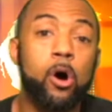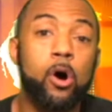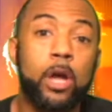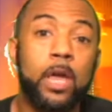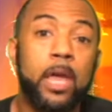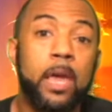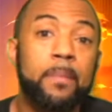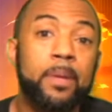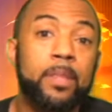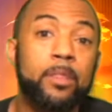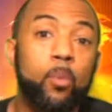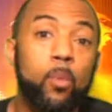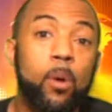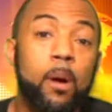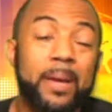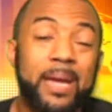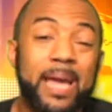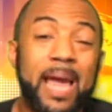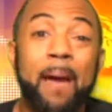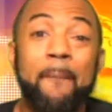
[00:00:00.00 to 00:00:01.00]
him and the
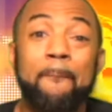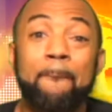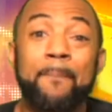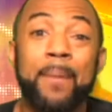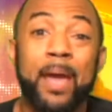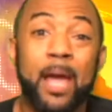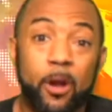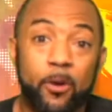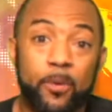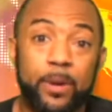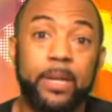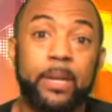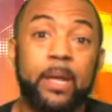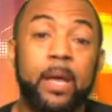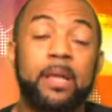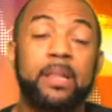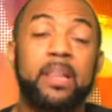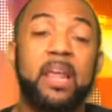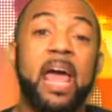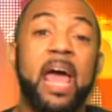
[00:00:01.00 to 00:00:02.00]
woman got married.
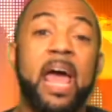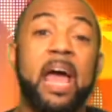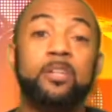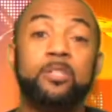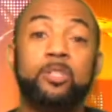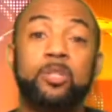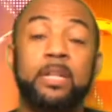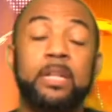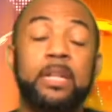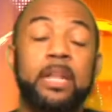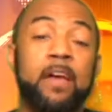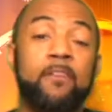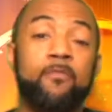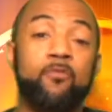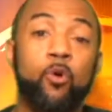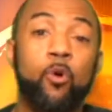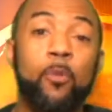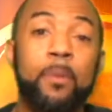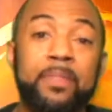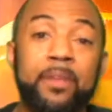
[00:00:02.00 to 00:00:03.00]
They actually didn't have
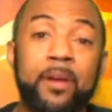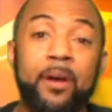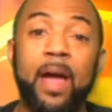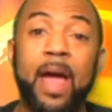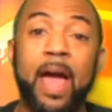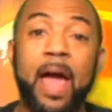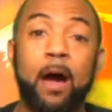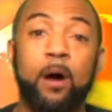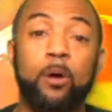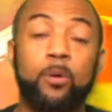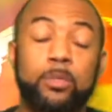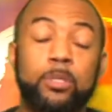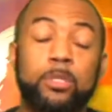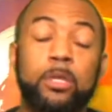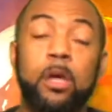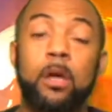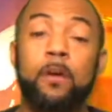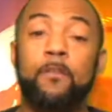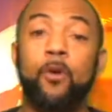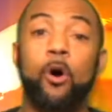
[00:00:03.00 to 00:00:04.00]
room in their house
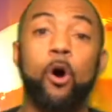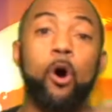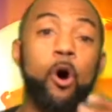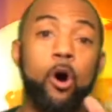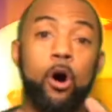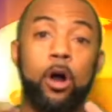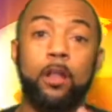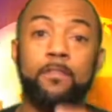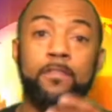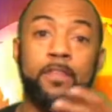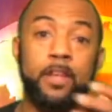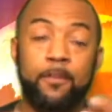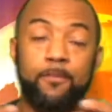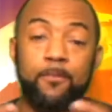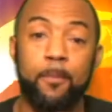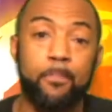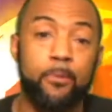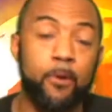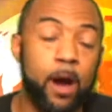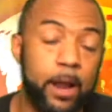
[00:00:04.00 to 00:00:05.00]
for all of the
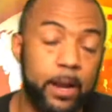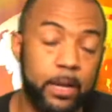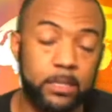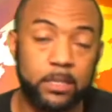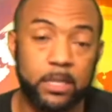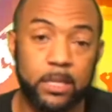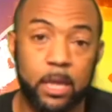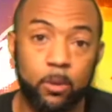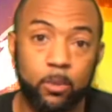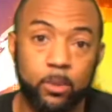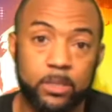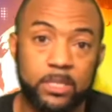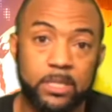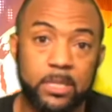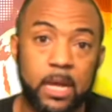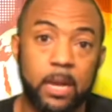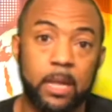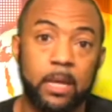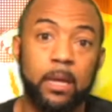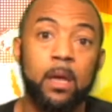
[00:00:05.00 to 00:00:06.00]
different products that they were
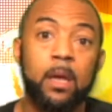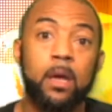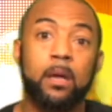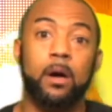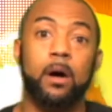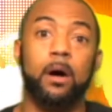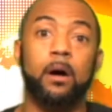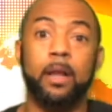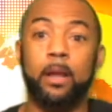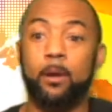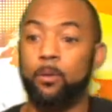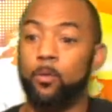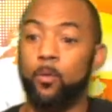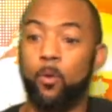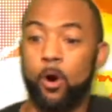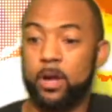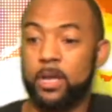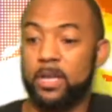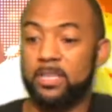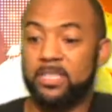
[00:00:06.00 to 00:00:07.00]
selling. They were
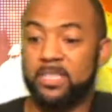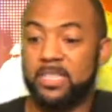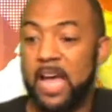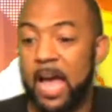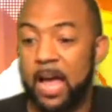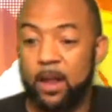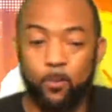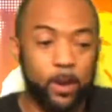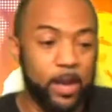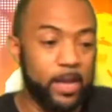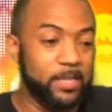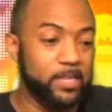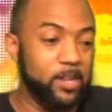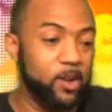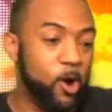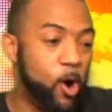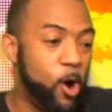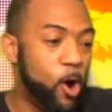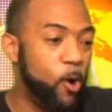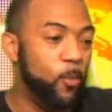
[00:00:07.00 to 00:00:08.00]
walking sideways in
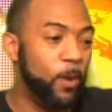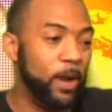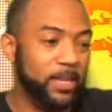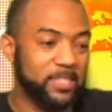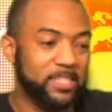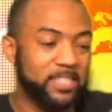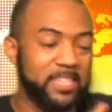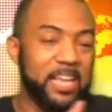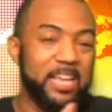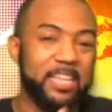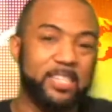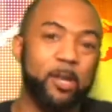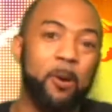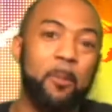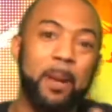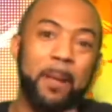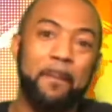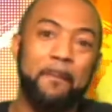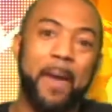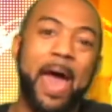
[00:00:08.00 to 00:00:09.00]
the hallways because they had so
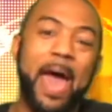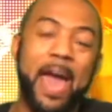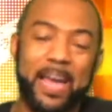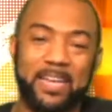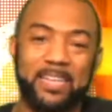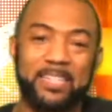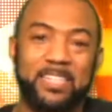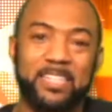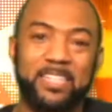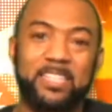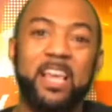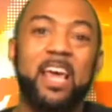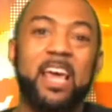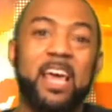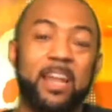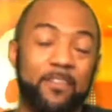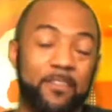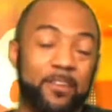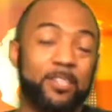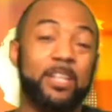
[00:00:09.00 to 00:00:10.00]
many packages,
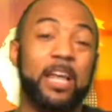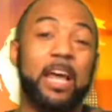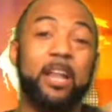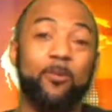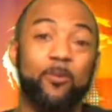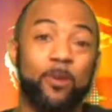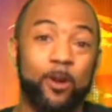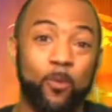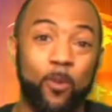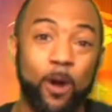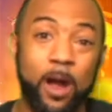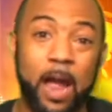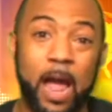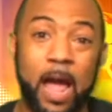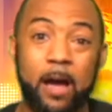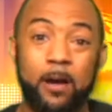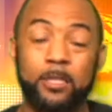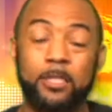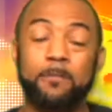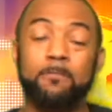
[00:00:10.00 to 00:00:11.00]
and eventually they had to rent a
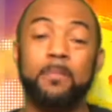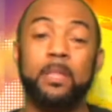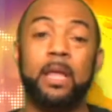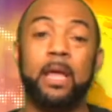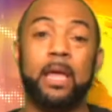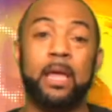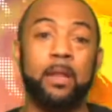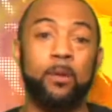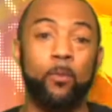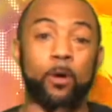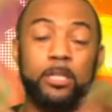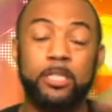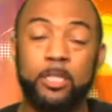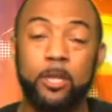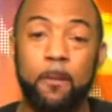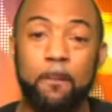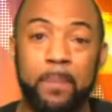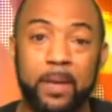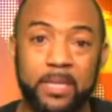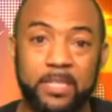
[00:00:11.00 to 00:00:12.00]
warehouse. And once
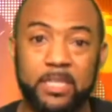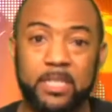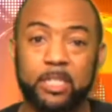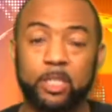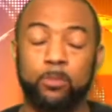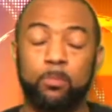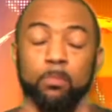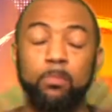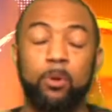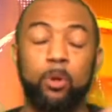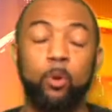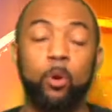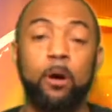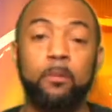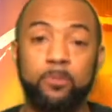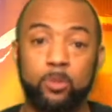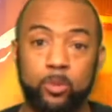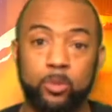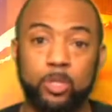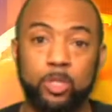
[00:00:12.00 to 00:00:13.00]
their business blew
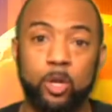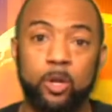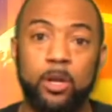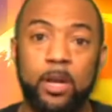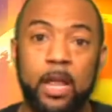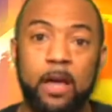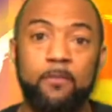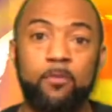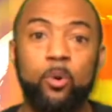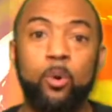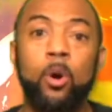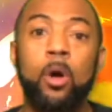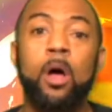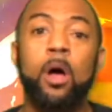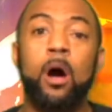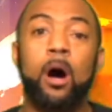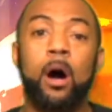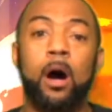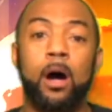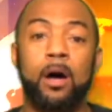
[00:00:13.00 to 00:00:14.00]
up to a certain level,
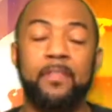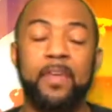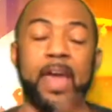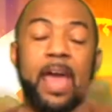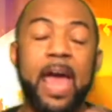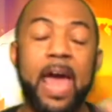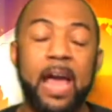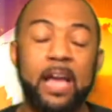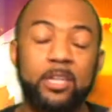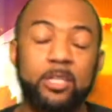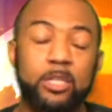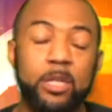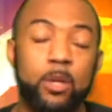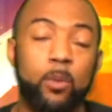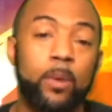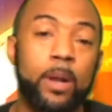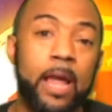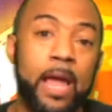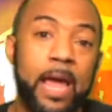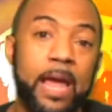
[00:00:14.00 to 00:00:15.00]
they actually
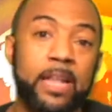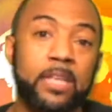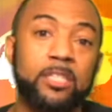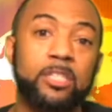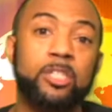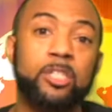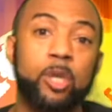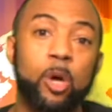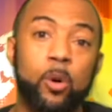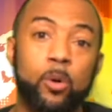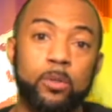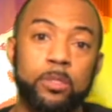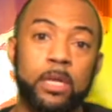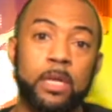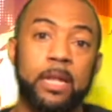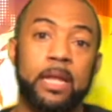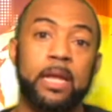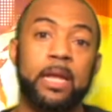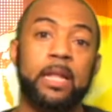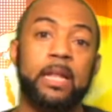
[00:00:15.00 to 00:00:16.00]
went ahead and sold
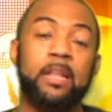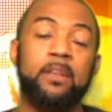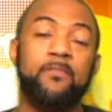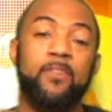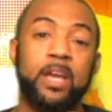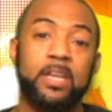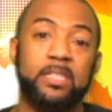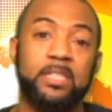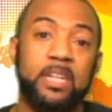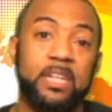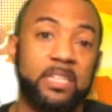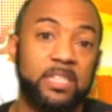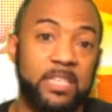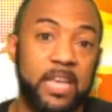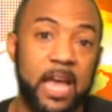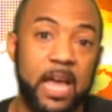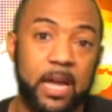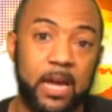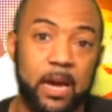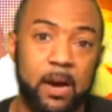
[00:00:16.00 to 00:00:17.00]
it and invested in
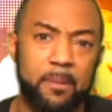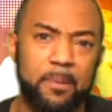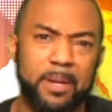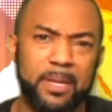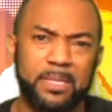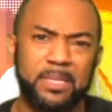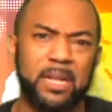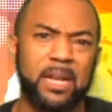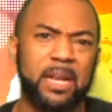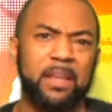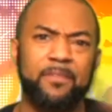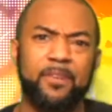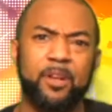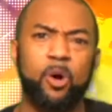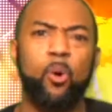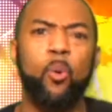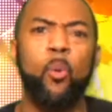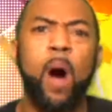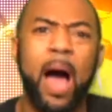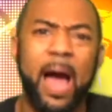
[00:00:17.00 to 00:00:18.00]
tech companies and live in
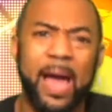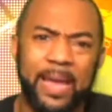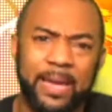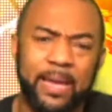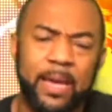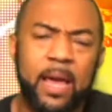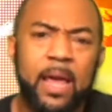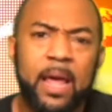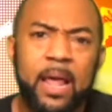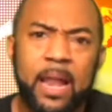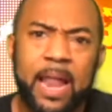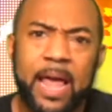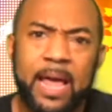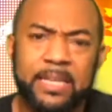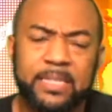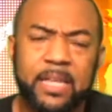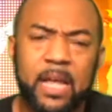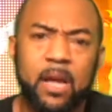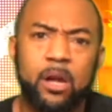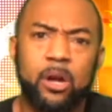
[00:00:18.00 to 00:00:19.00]
Hawaii,
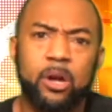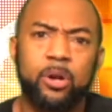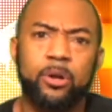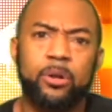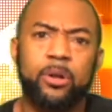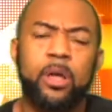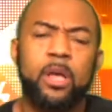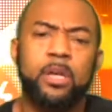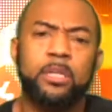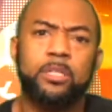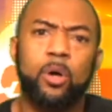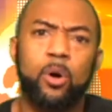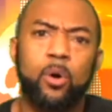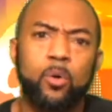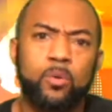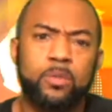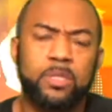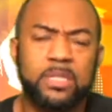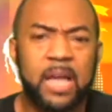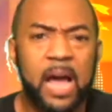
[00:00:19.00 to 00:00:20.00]
last I heard.
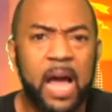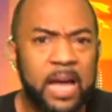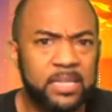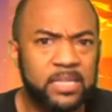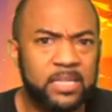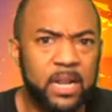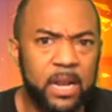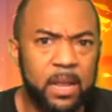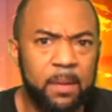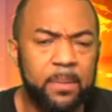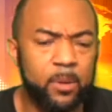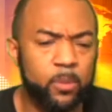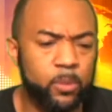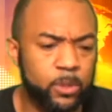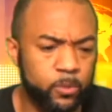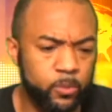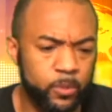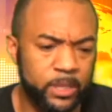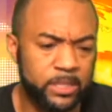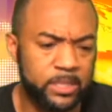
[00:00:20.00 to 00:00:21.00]
So sky's the limit
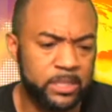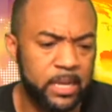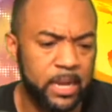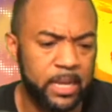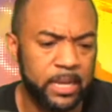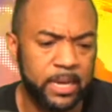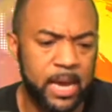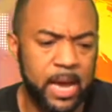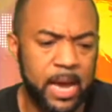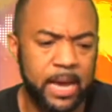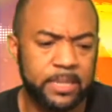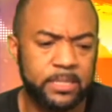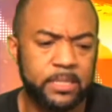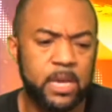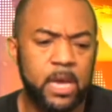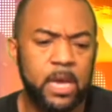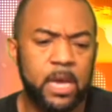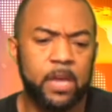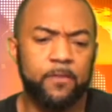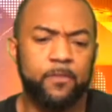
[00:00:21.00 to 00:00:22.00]
with reselling, guys.
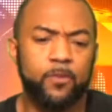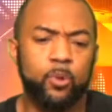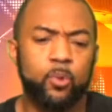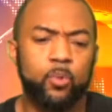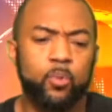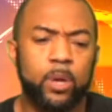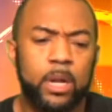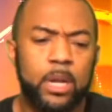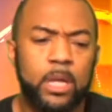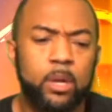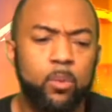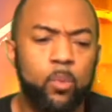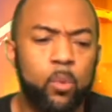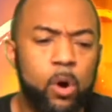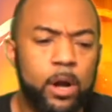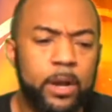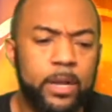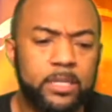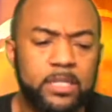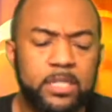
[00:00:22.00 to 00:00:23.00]
If you really
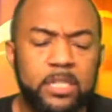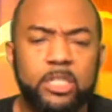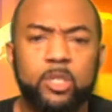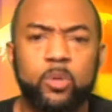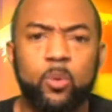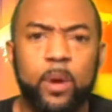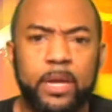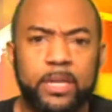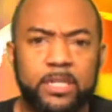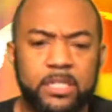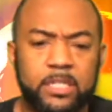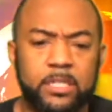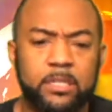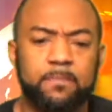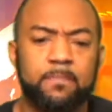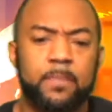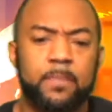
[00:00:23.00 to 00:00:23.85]
want a situation